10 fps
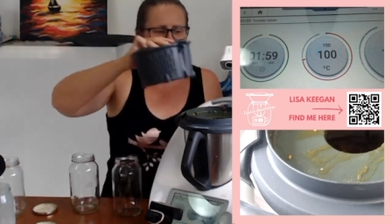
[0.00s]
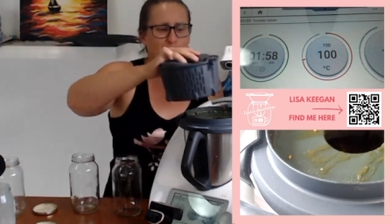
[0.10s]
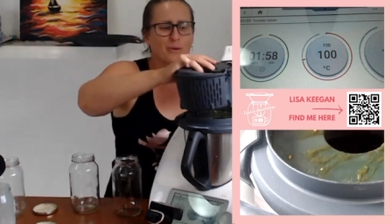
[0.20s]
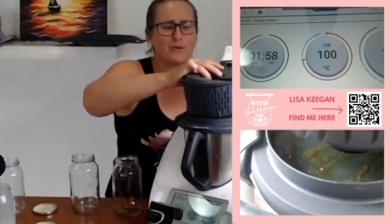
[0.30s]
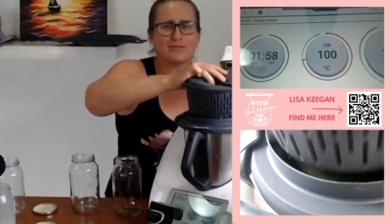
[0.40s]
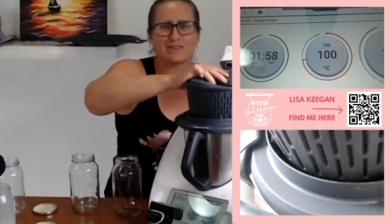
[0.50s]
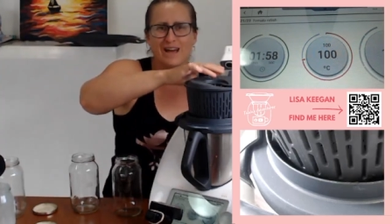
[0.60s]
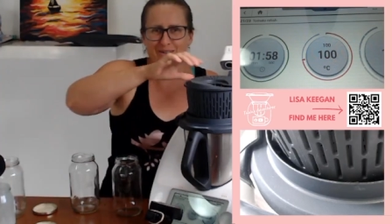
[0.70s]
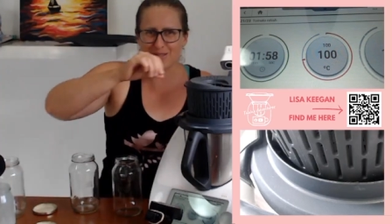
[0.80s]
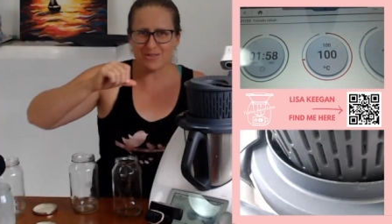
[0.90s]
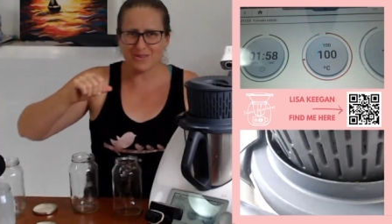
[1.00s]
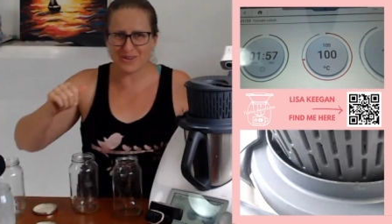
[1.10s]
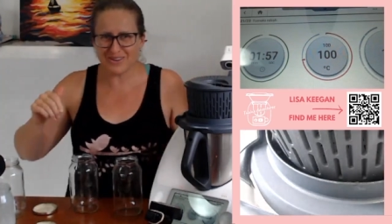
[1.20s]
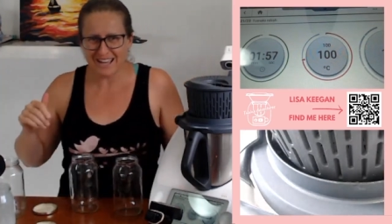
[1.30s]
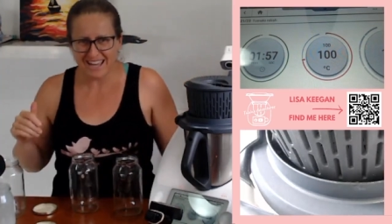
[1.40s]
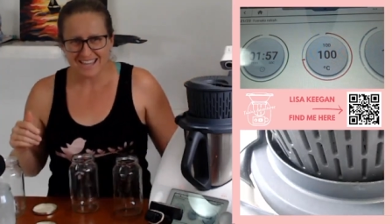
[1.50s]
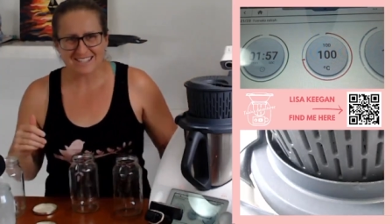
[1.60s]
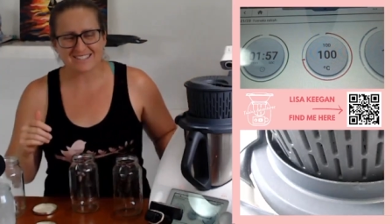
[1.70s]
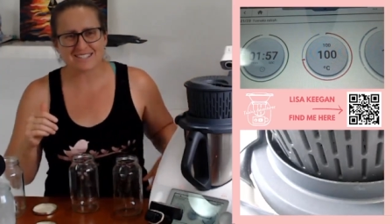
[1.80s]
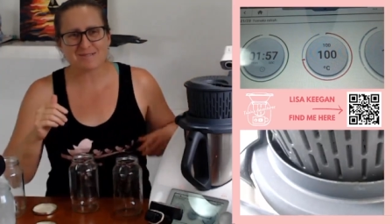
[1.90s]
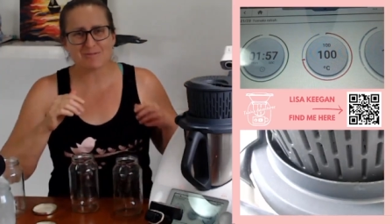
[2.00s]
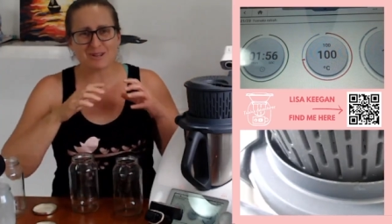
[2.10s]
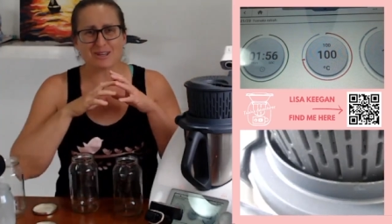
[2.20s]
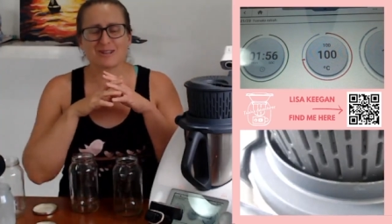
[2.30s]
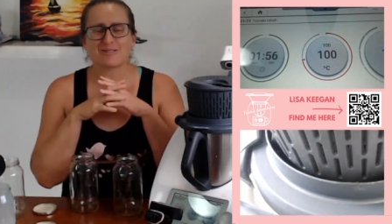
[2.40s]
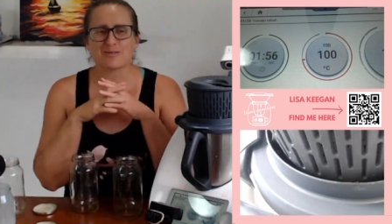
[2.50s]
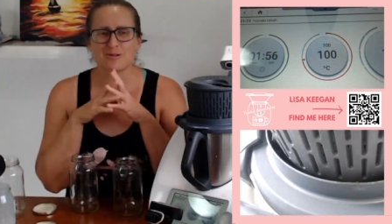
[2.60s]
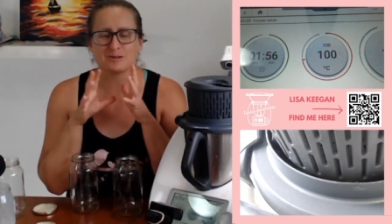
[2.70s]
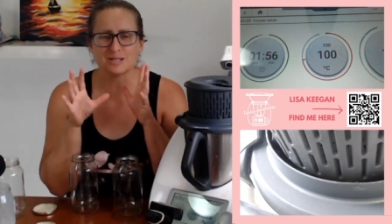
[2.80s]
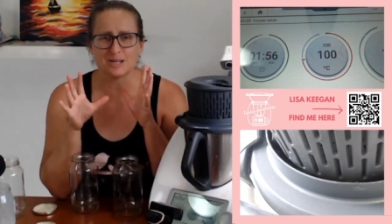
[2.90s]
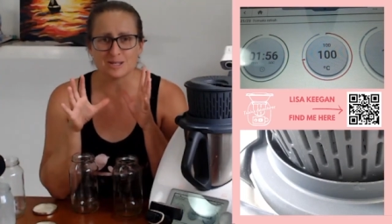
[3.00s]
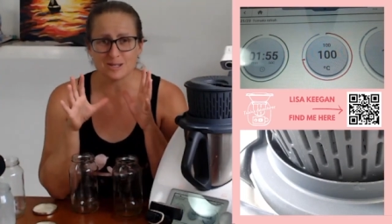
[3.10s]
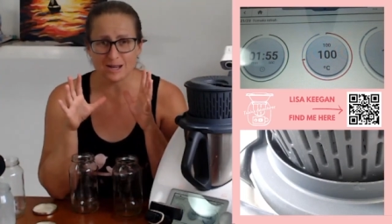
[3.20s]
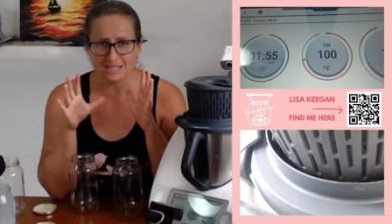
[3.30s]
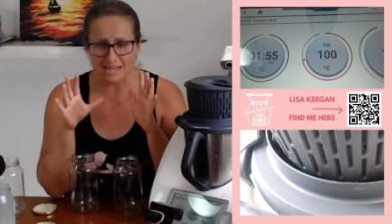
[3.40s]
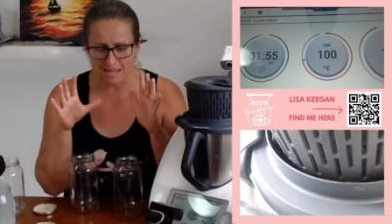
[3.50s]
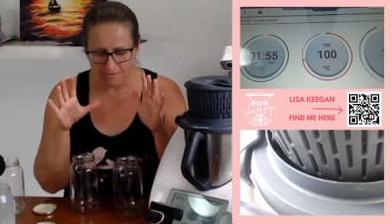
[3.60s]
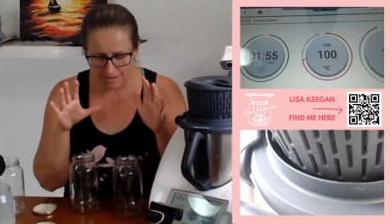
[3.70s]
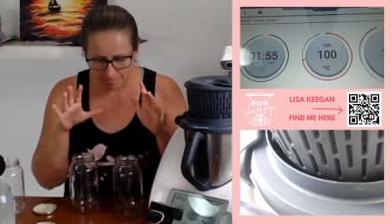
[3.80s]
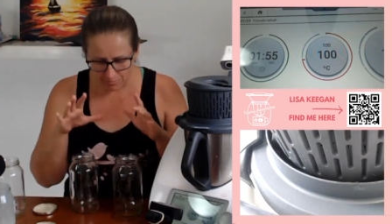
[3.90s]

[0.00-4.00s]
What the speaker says: corn flour through. So it's just putting it through so that it's nice and even.